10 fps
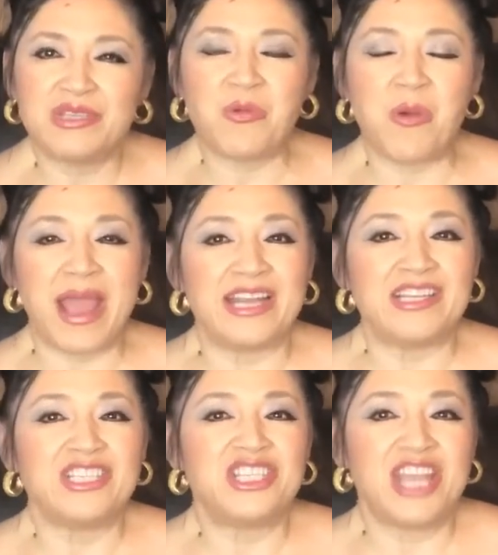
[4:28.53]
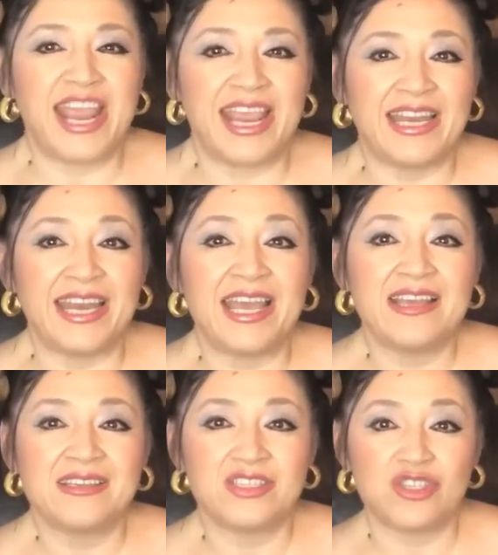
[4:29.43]
wide chain
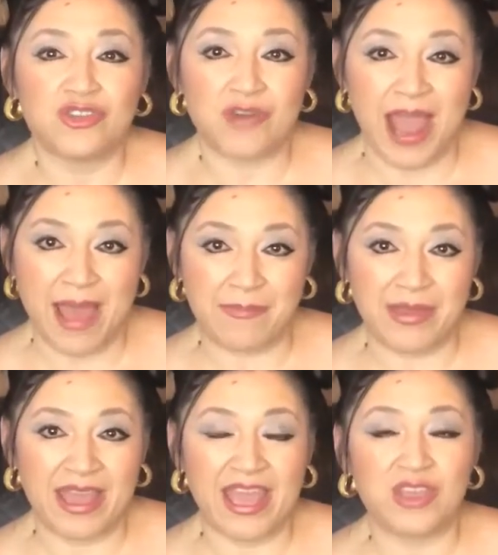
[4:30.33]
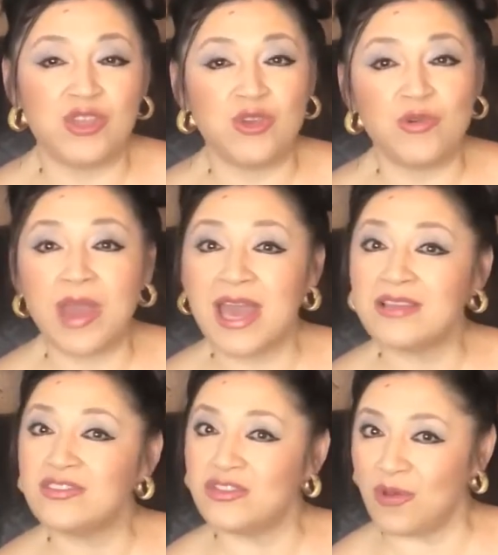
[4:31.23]
strap. And you
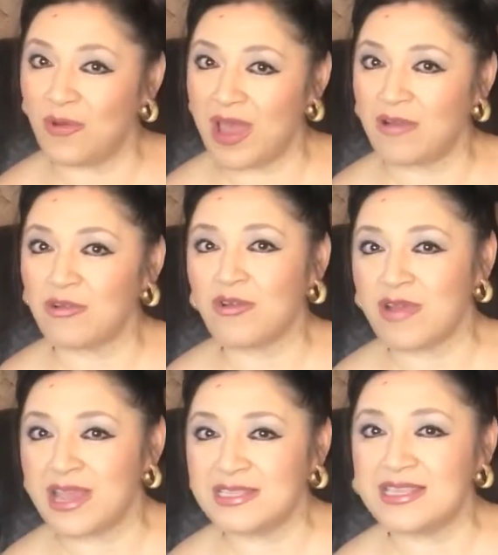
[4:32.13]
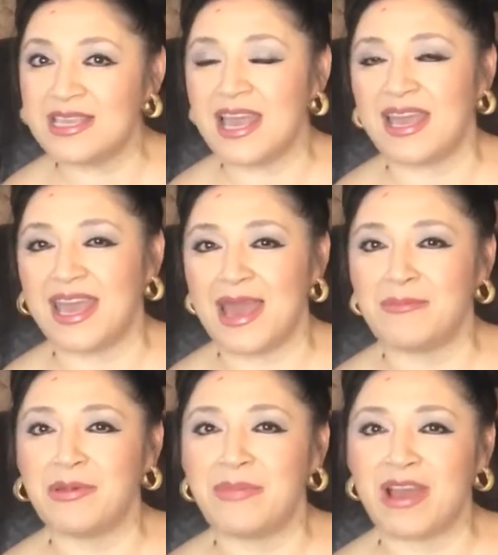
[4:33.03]
guys know how crazy I
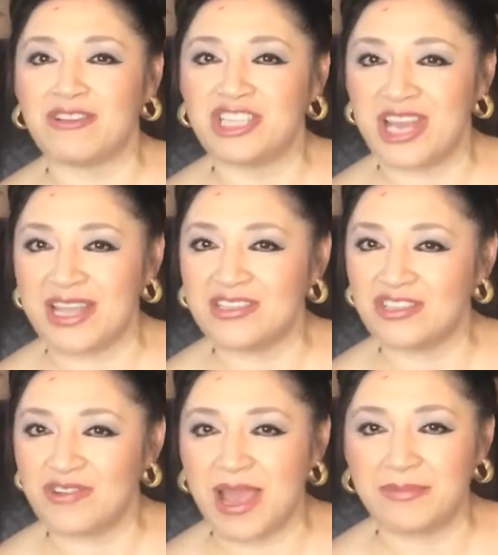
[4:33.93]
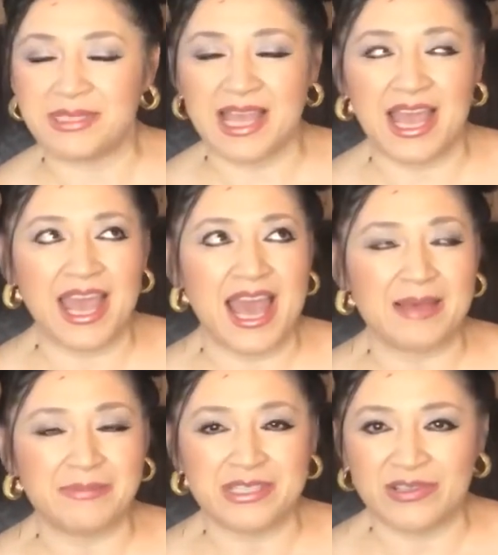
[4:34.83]
am about chain straps. I
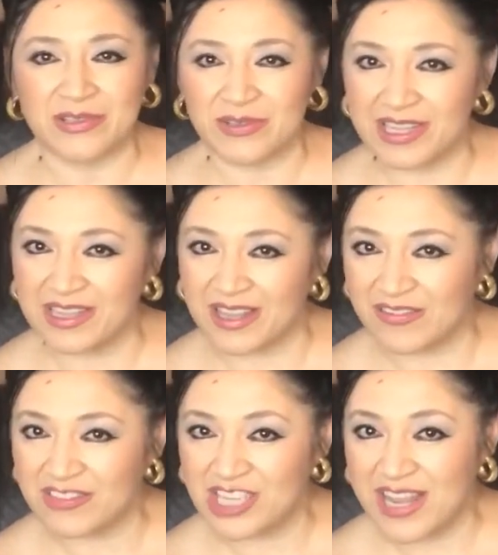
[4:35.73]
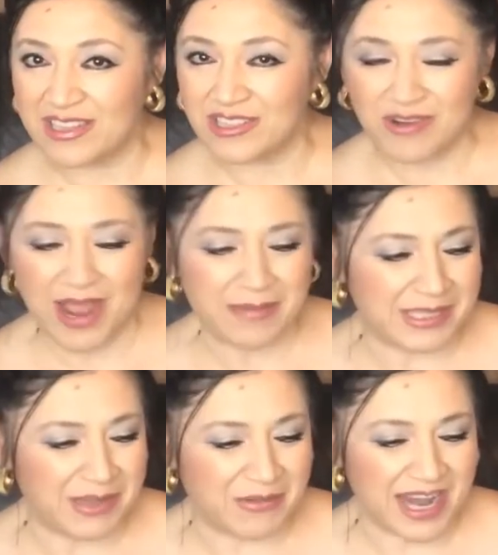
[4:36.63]
absolutely love chain
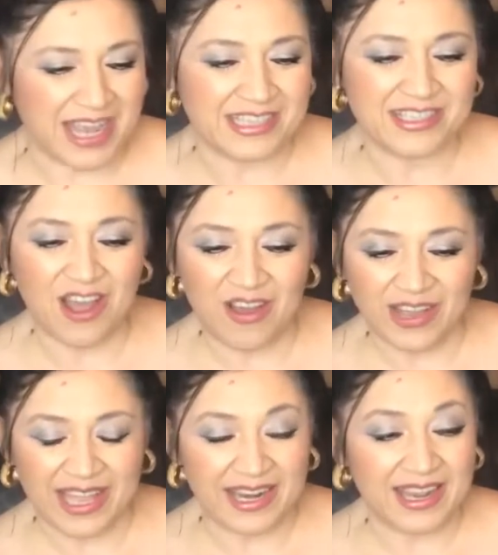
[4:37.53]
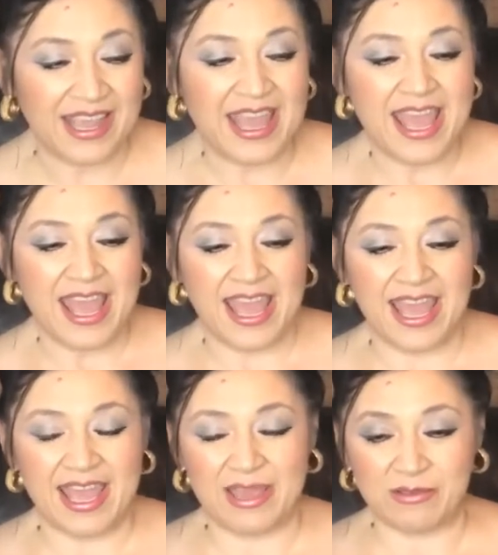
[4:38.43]
straps, and when I saw it,
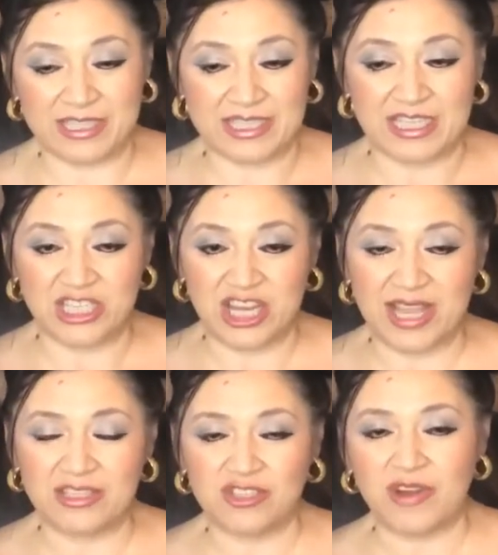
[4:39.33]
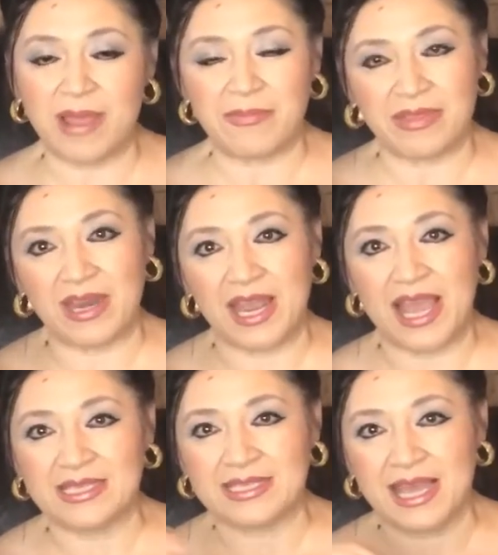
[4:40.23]
it's the chain strap, and then it
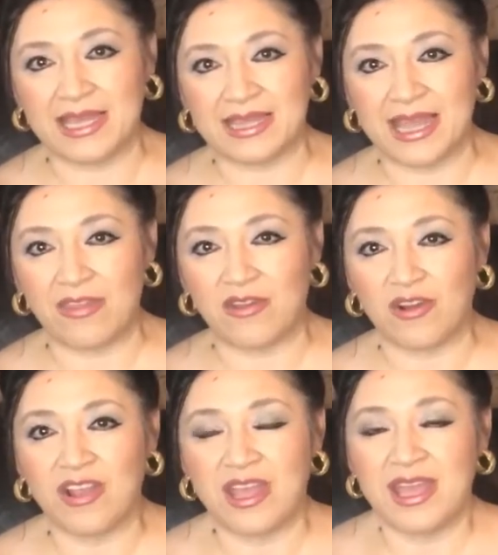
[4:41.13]
has like leather